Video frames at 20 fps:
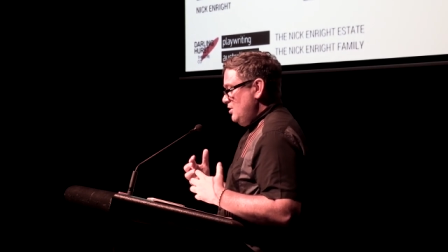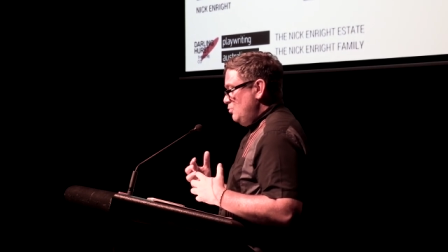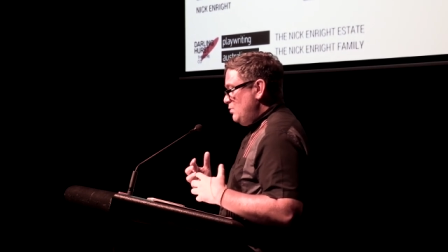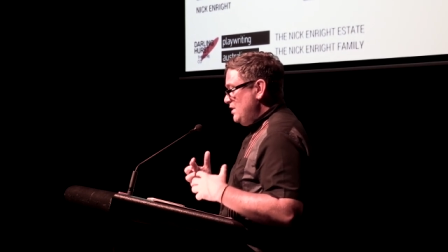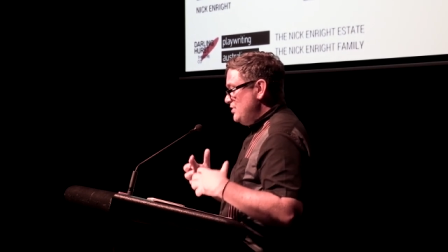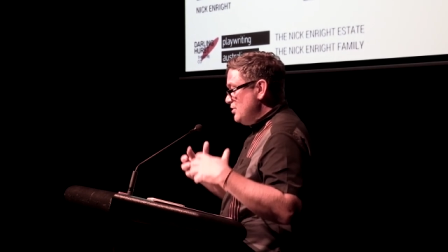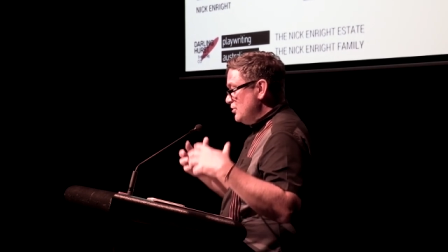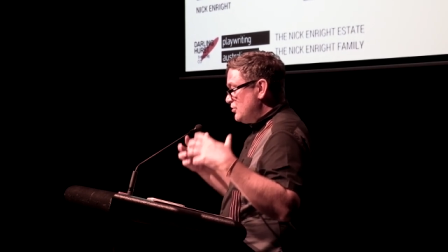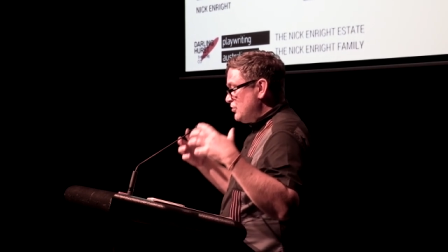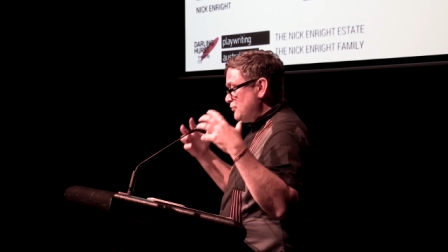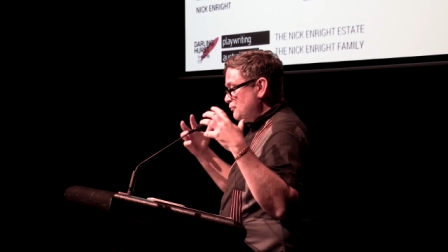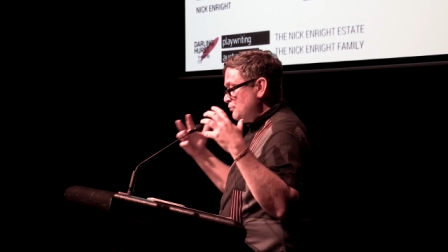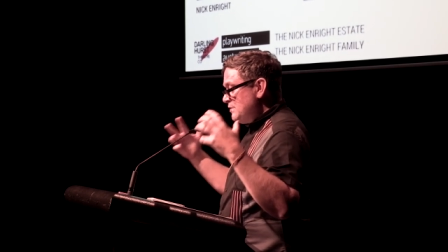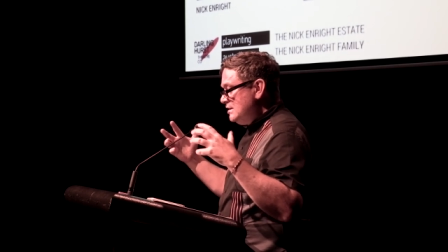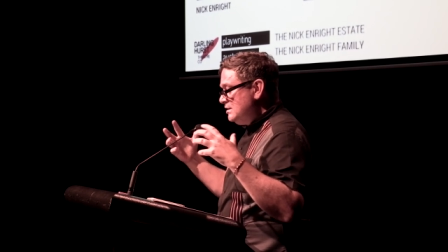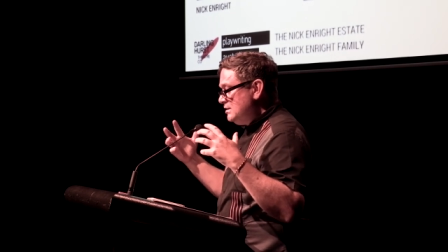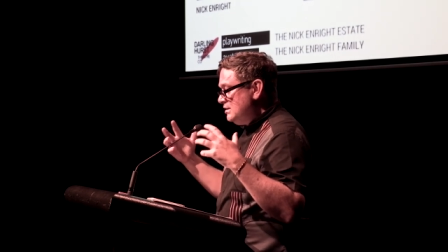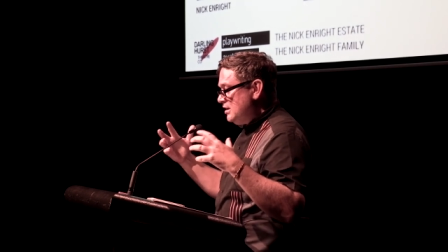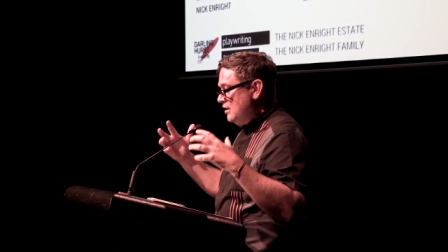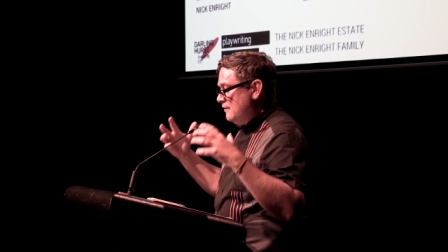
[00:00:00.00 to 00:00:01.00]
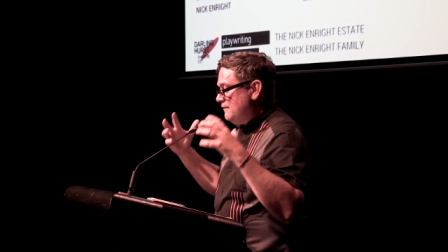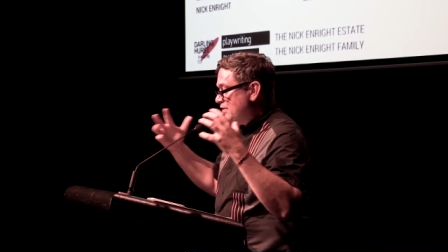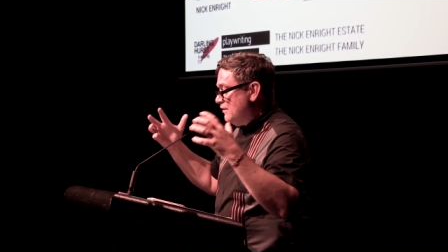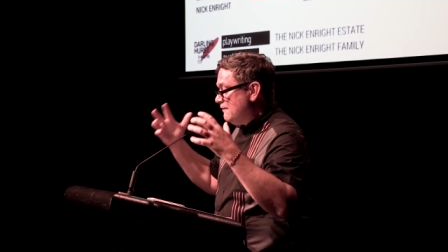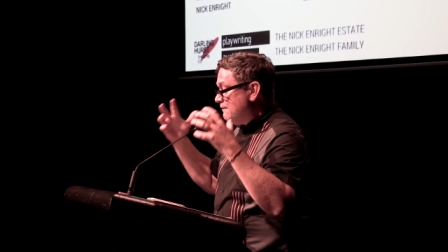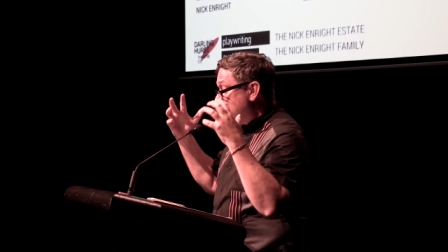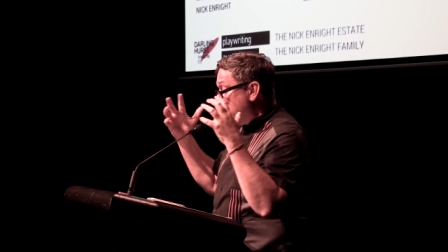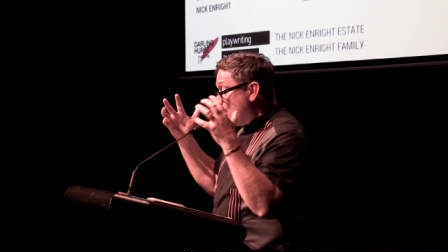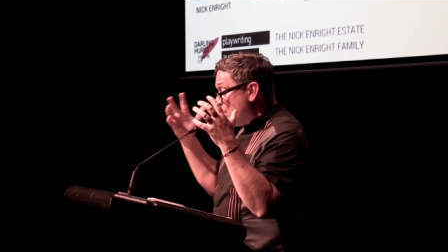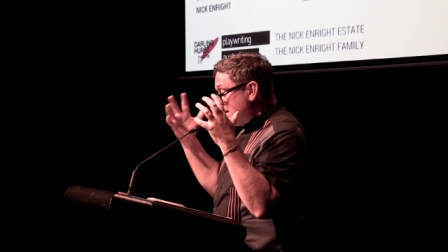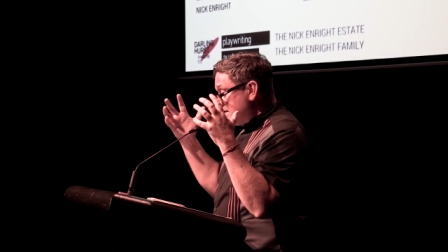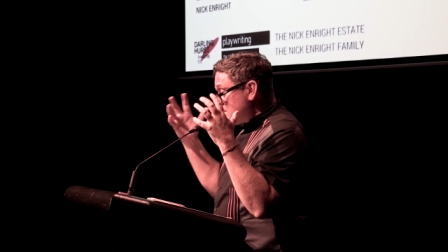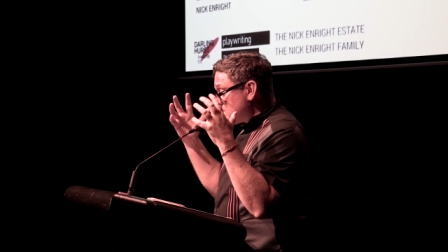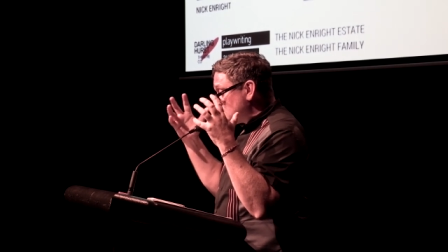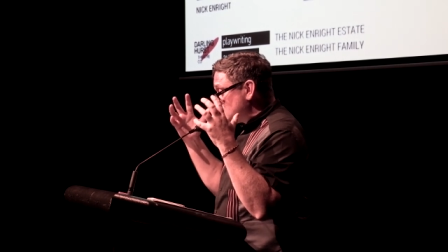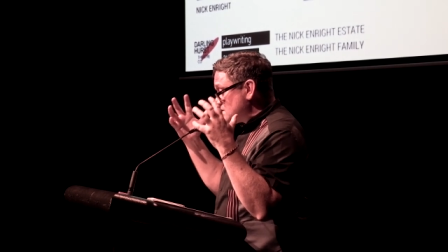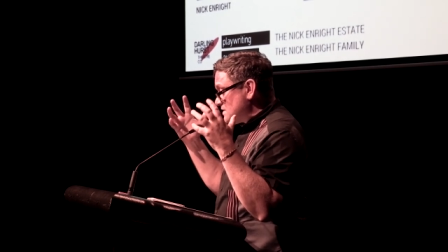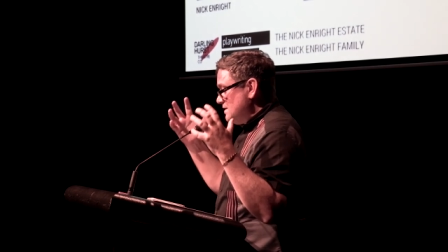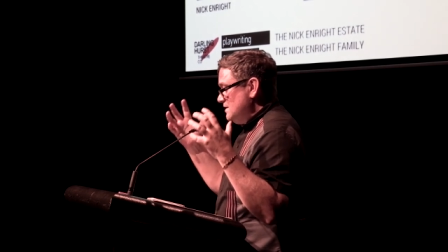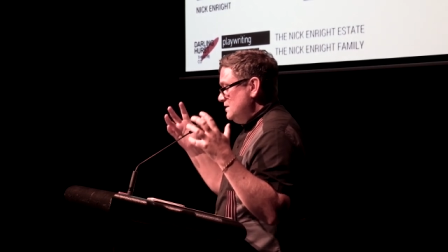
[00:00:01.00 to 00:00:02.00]
when the thrill of the
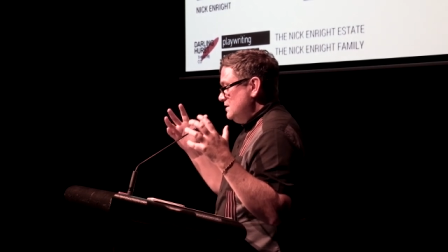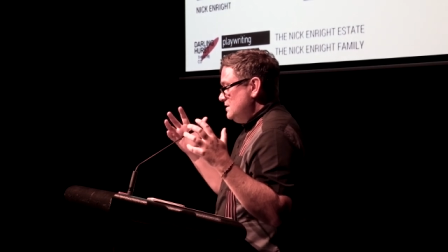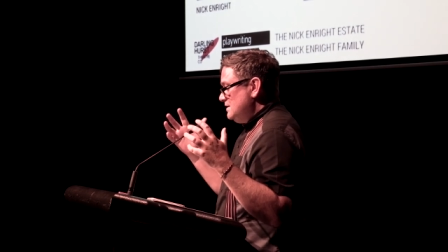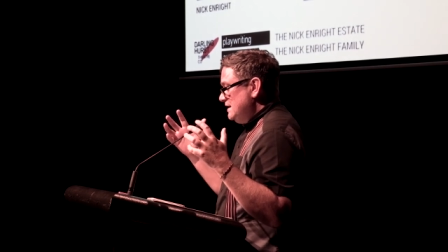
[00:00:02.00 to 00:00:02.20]
voice